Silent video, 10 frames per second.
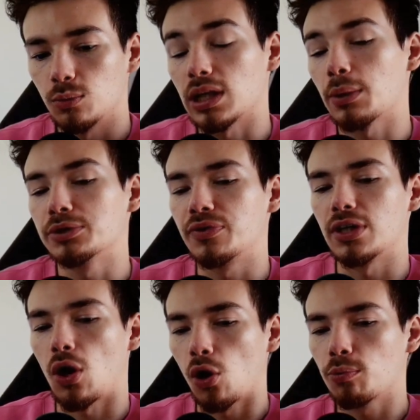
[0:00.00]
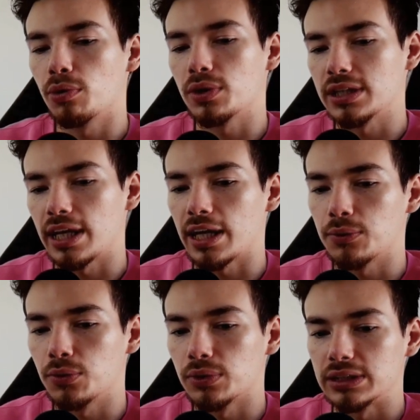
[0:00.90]
While I was very heartbroken that
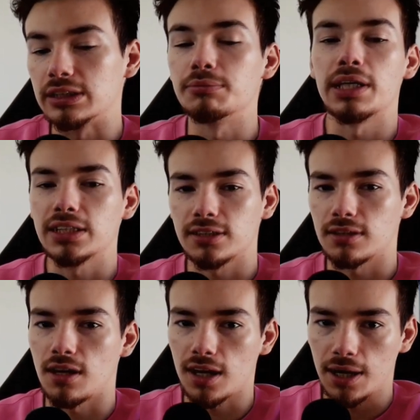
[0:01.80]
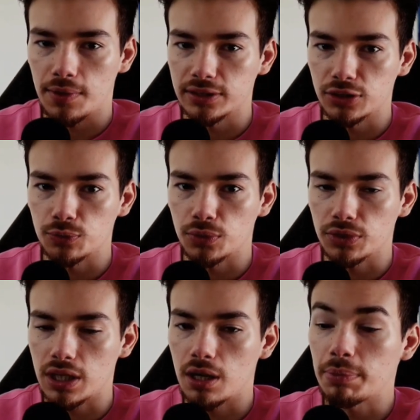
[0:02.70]
Ecuador didn't make it to the knockout rounds of the World
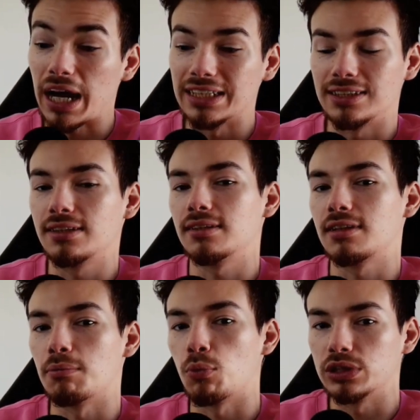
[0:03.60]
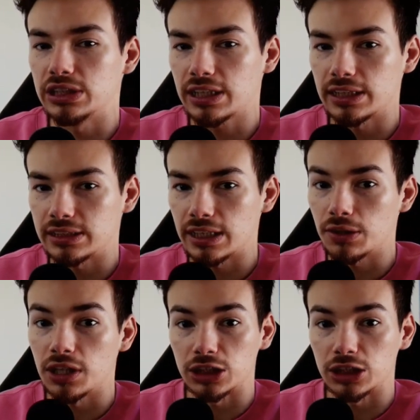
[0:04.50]
Cup, I did think that Moises Caicedo